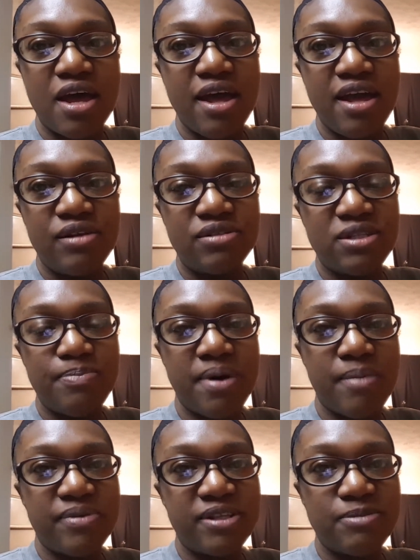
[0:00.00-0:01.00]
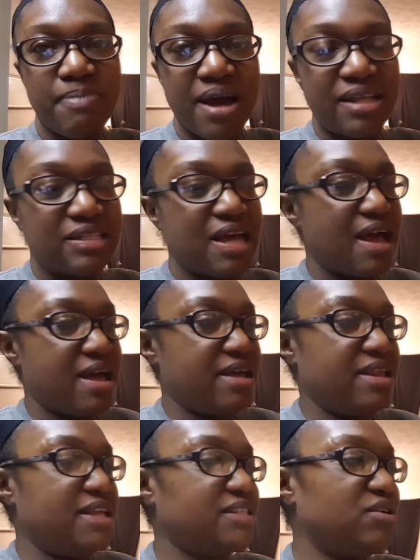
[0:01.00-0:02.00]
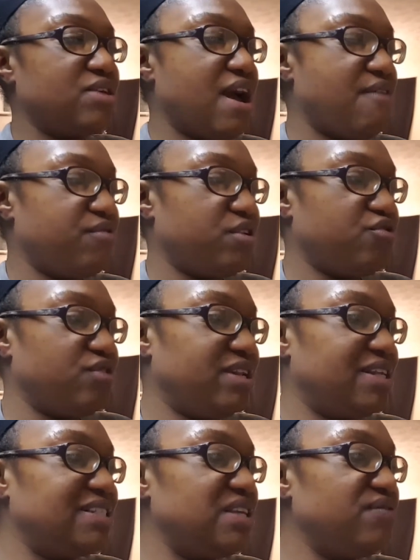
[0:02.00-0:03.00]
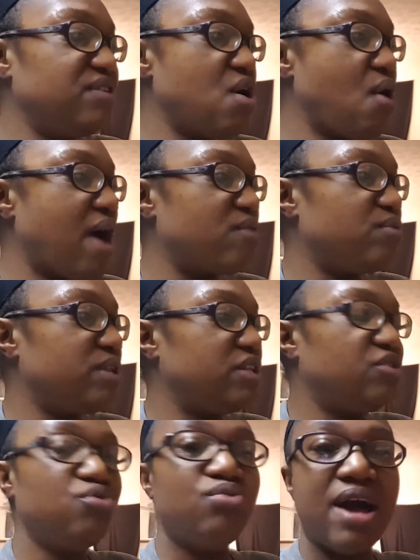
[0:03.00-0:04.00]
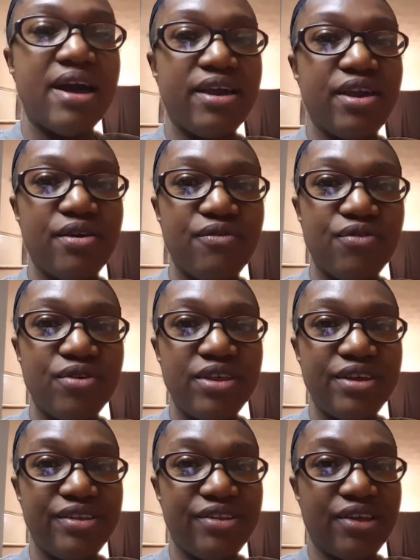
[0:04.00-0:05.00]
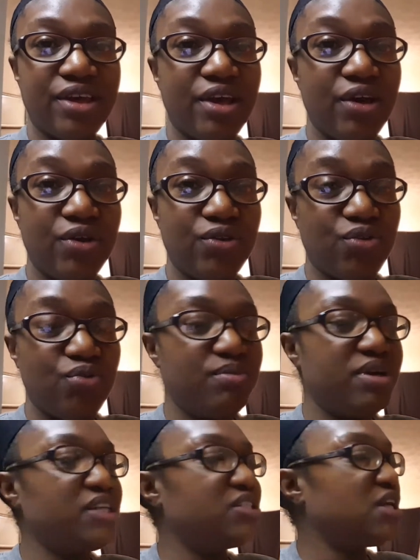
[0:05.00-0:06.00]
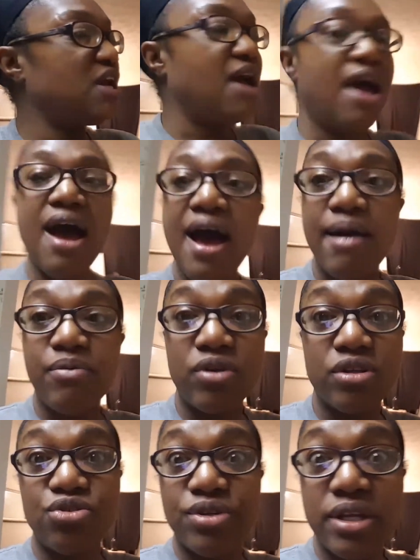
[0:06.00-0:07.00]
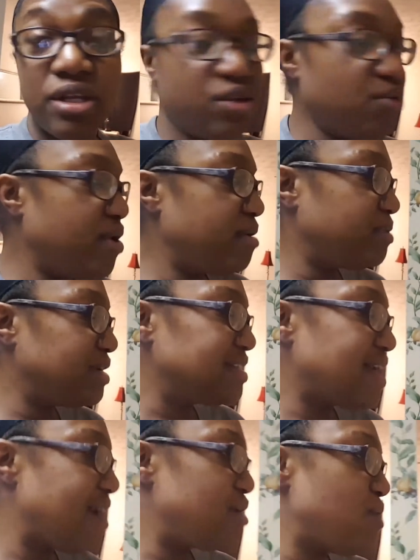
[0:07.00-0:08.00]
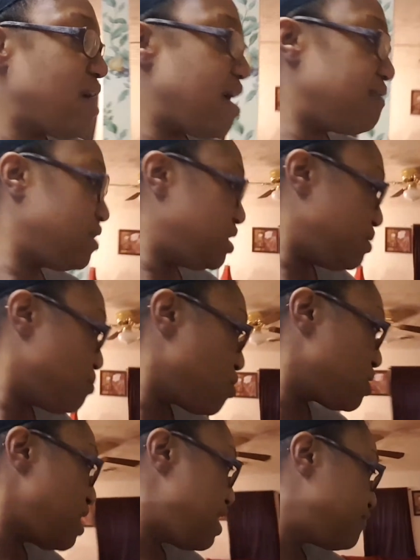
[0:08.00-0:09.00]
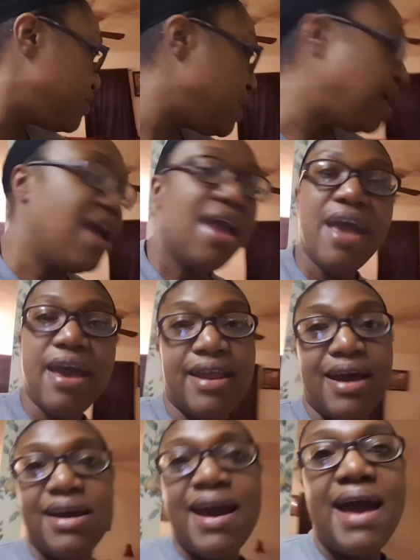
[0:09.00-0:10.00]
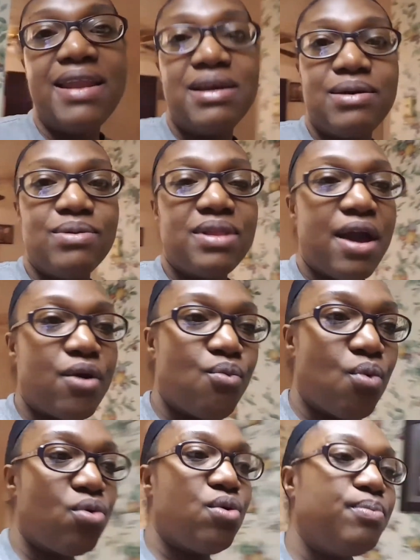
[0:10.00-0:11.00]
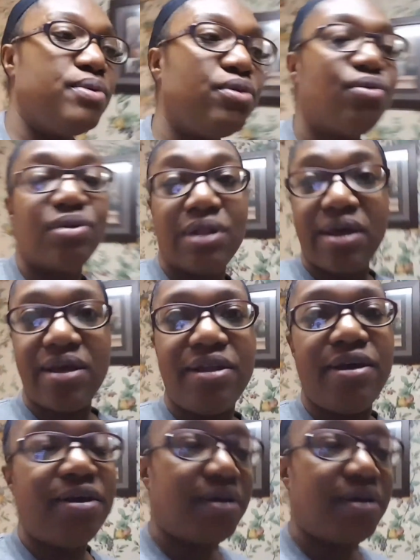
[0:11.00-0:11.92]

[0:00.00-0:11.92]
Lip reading: It was the pumpkin spice kind, and so y'all finna drink this. Even though I really do not care for this too much, I'm gonna drink it anyway because I don't have any more coffee, and I kind of like woke up a little late.